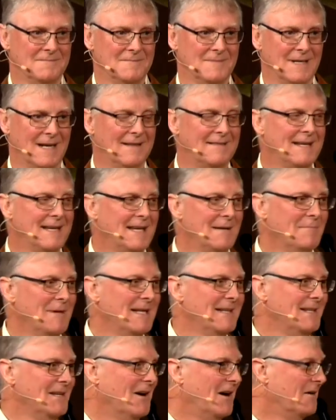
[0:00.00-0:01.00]
And I think he
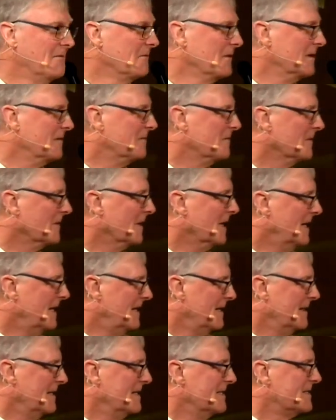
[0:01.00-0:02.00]
made the offering for
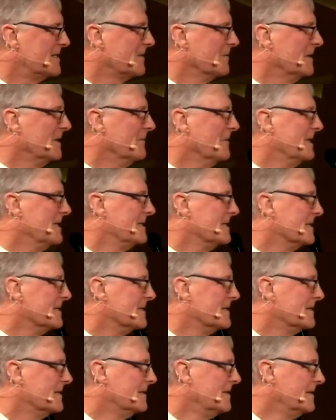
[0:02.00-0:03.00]
these three
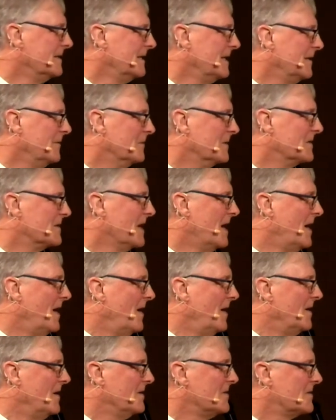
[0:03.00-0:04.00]
reasons. He was
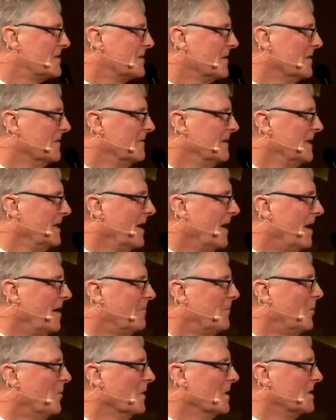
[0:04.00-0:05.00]
serving
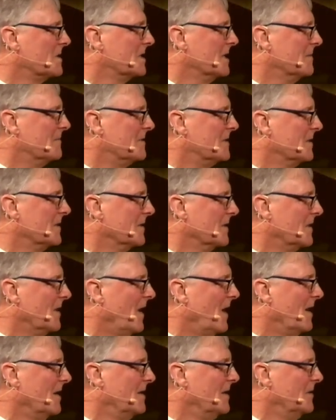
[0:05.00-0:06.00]
up worship to the
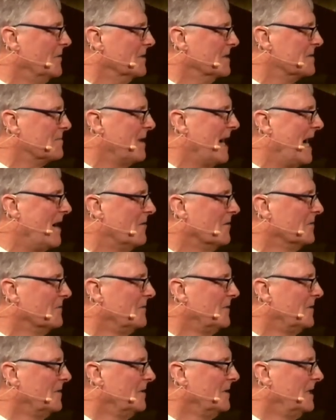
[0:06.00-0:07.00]
God who was
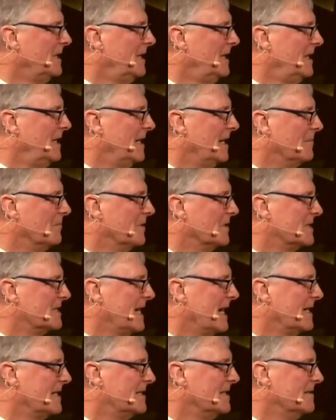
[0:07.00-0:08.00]
powerful and
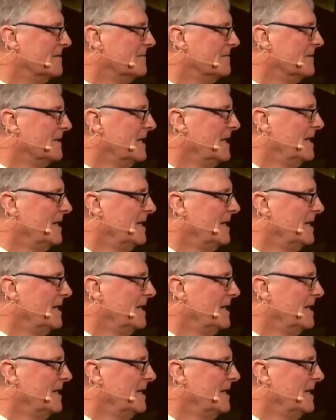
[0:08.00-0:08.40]
protective